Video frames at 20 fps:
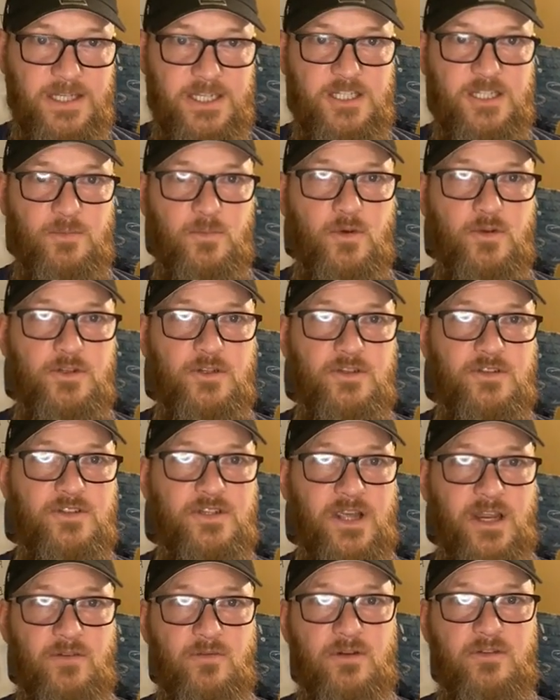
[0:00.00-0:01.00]

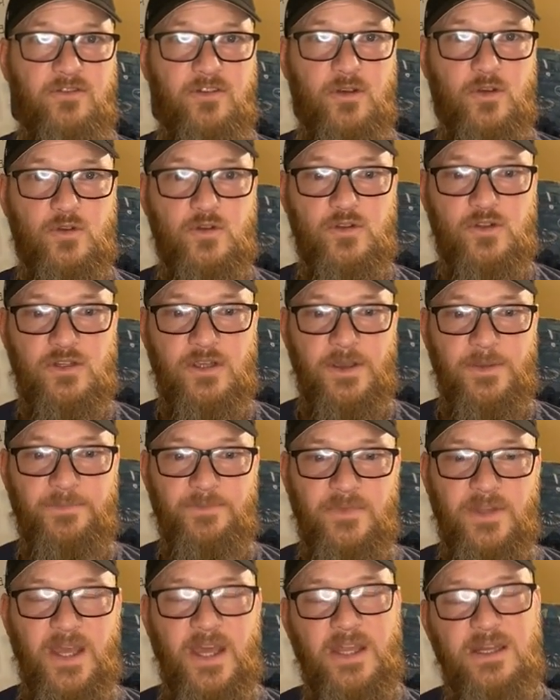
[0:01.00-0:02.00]
testimonials and reviews,
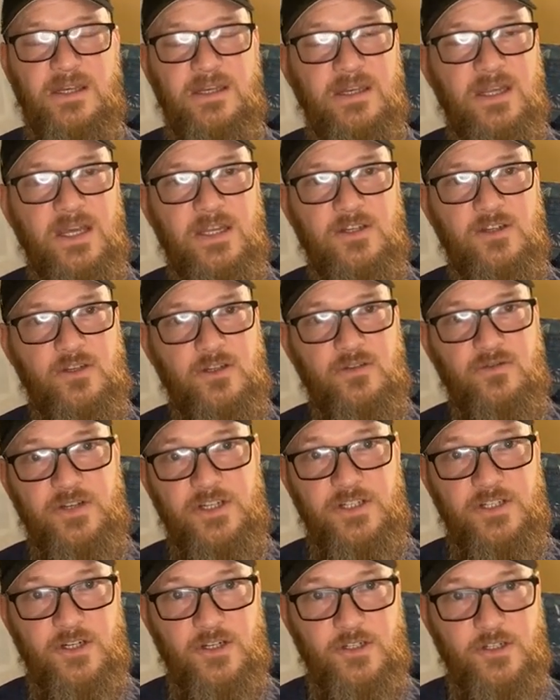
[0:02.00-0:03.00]
and do your
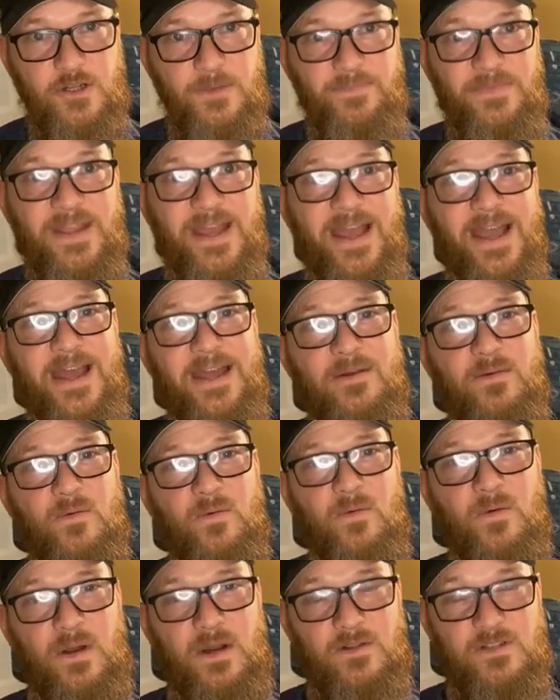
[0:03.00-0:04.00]
research. And
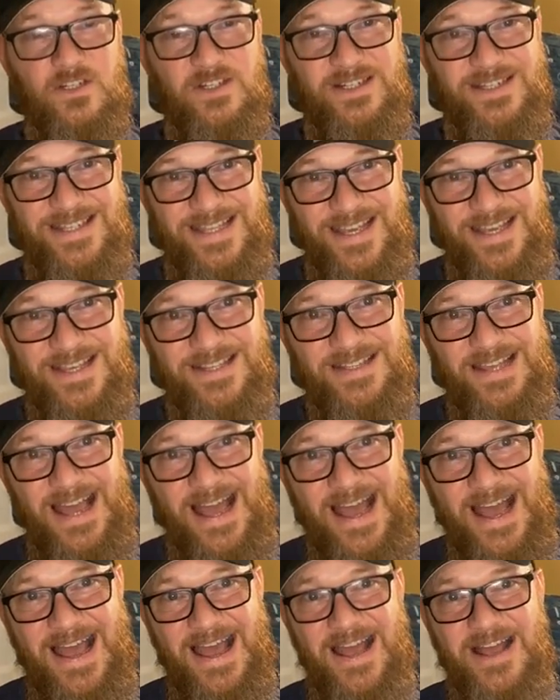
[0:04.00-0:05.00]
what I was going to say is
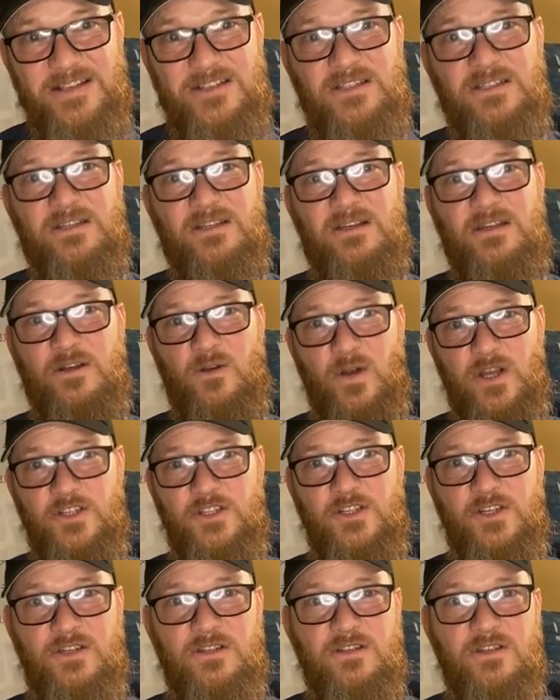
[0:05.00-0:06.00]
ask
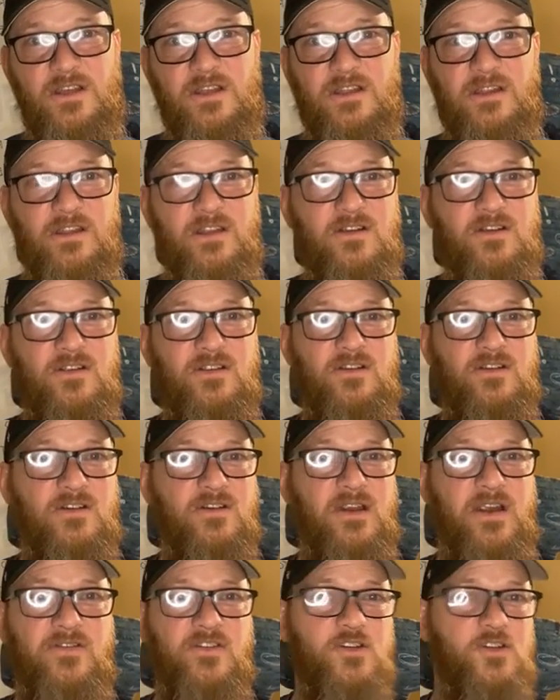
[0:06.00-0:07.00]
questions. There
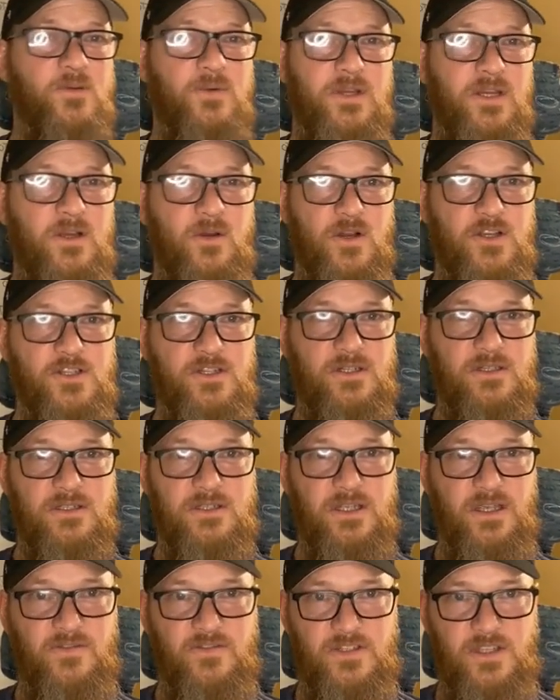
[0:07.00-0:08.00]
are never too many
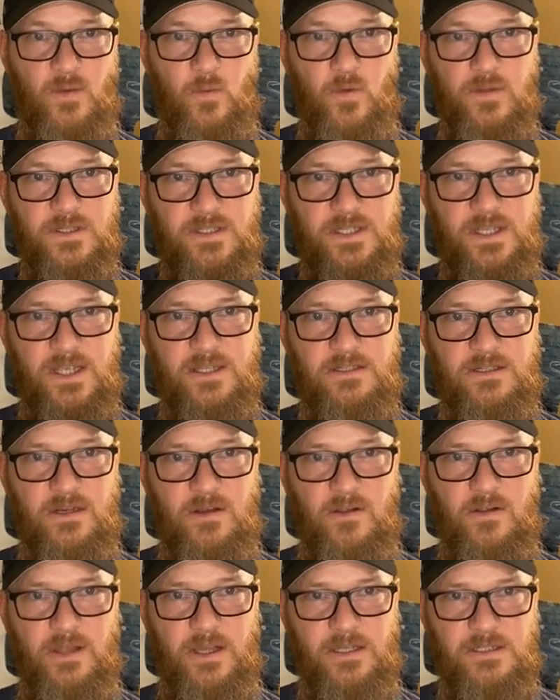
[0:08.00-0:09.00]
questions. If someone says, you
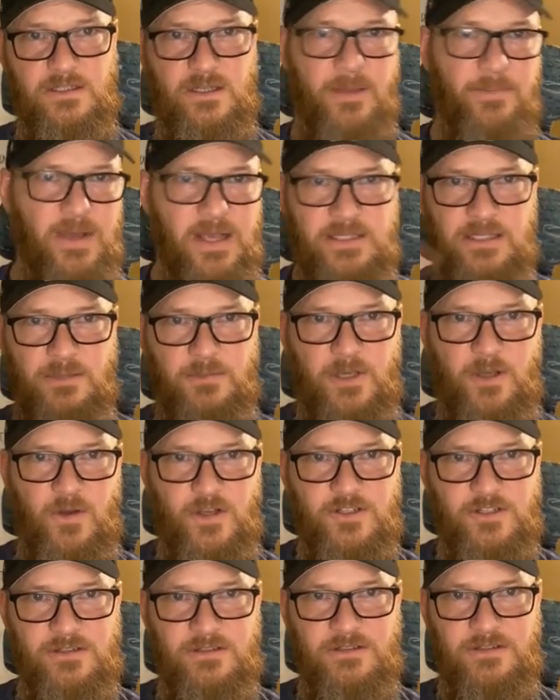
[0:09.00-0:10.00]
know, like, stop asking me
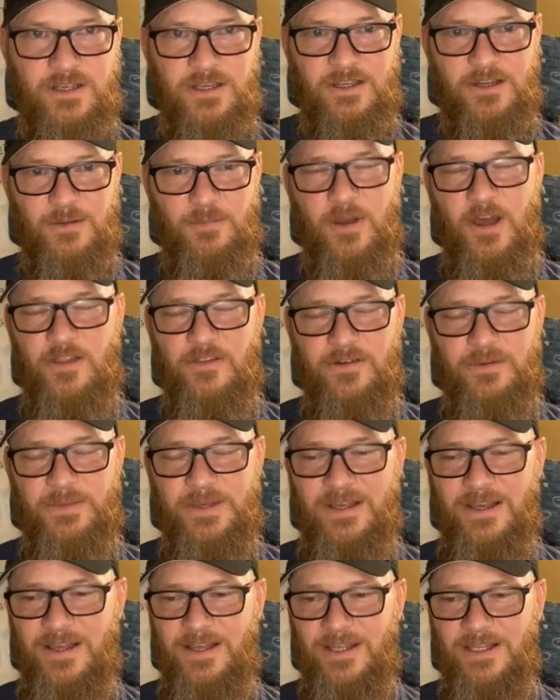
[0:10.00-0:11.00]
questions, like, you're bothering
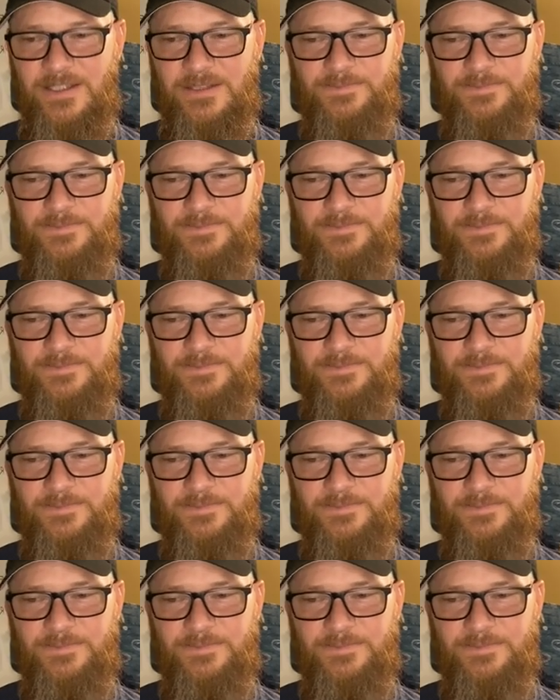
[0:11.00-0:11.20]
me,